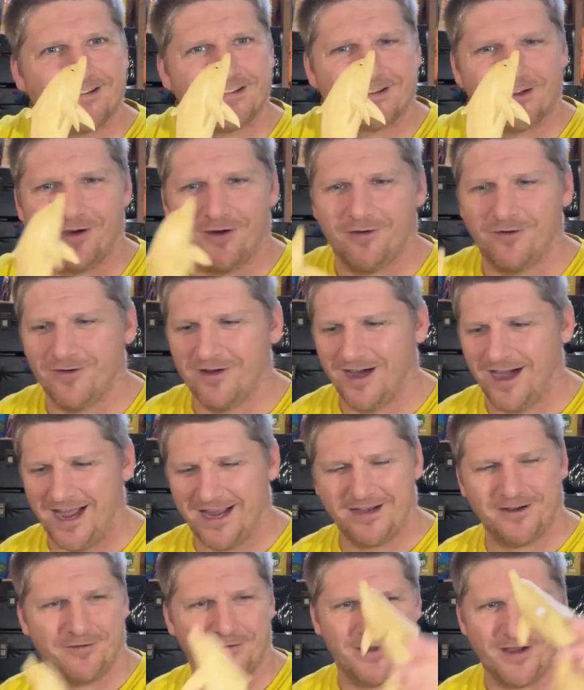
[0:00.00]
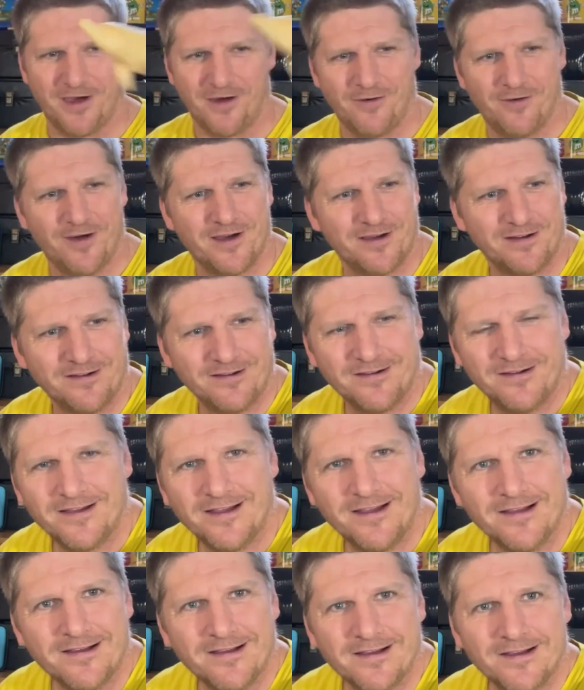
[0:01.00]
So I don't know.
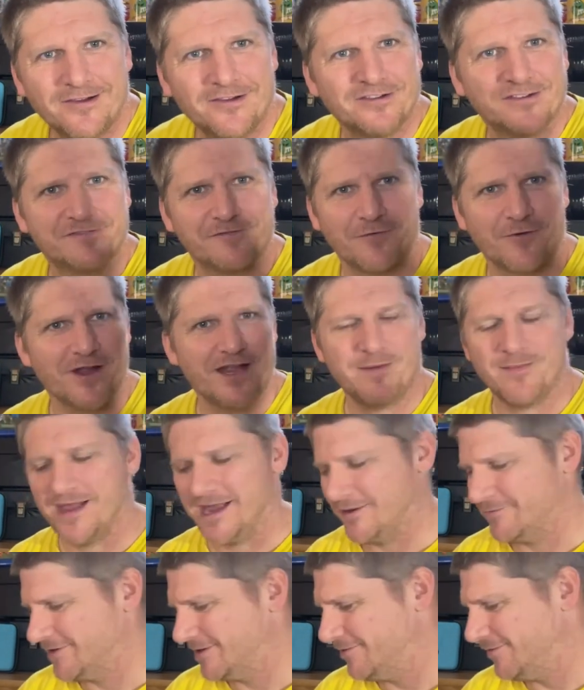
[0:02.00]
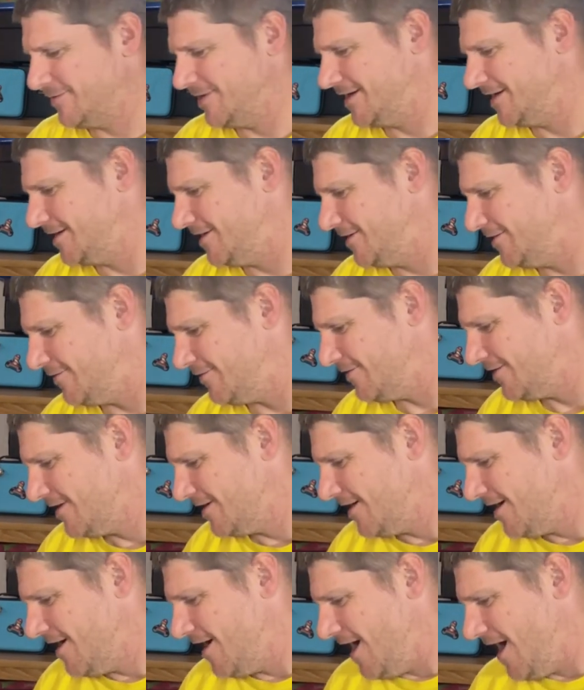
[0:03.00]
It's free, man. What do you want me to do?
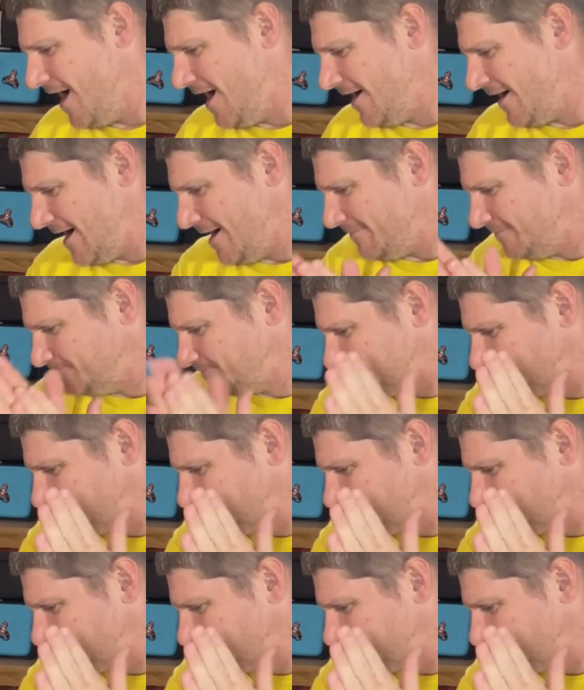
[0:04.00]
All right.